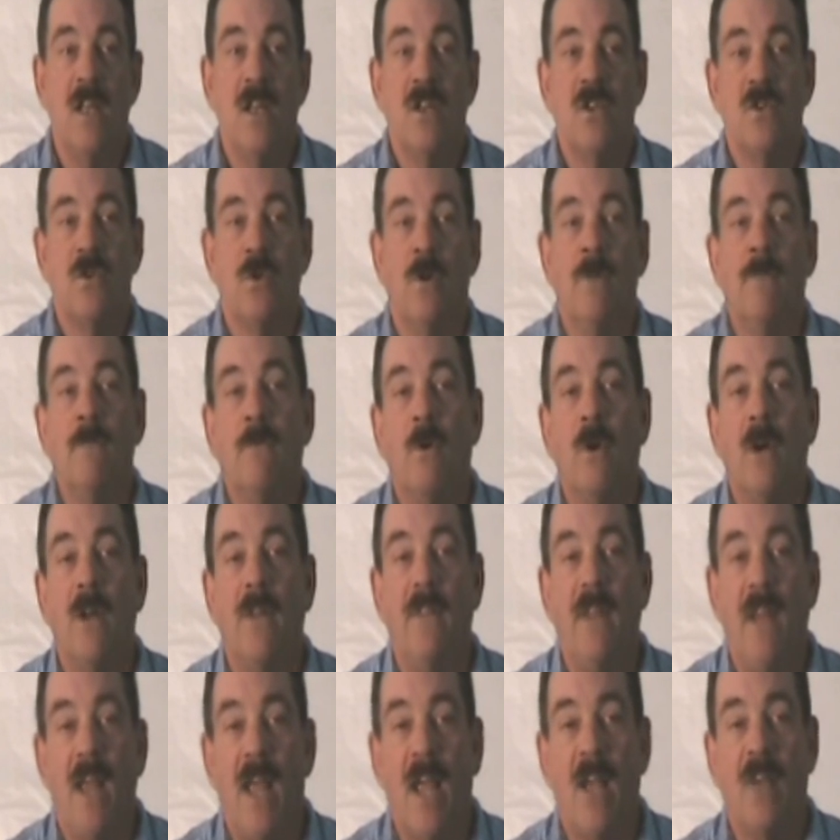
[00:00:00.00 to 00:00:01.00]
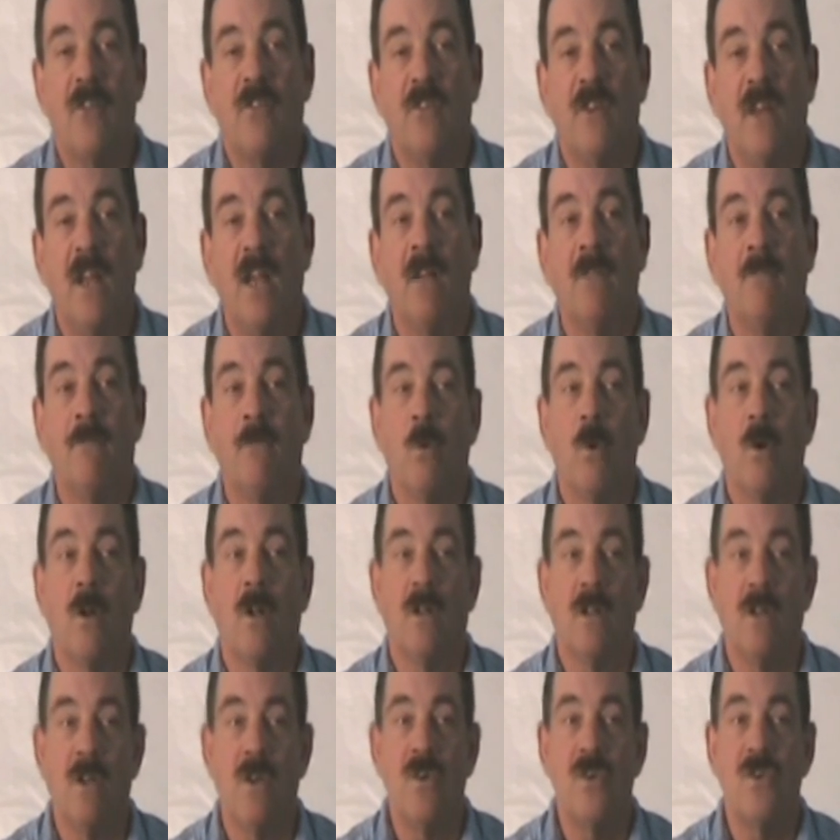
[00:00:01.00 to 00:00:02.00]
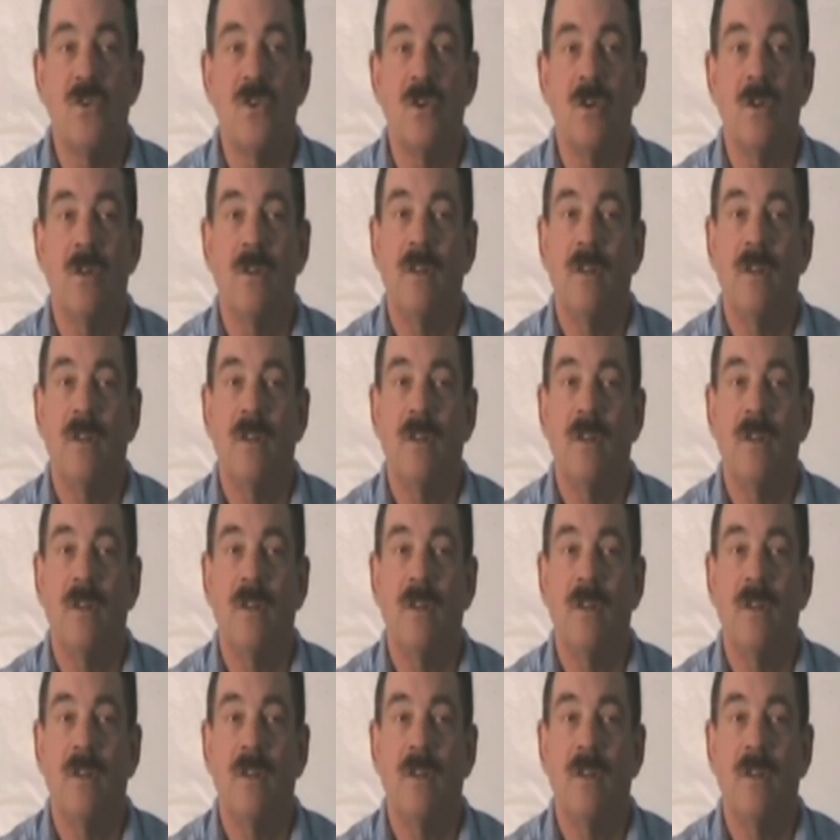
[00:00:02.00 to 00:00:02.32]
to avoid the accidental foreclosure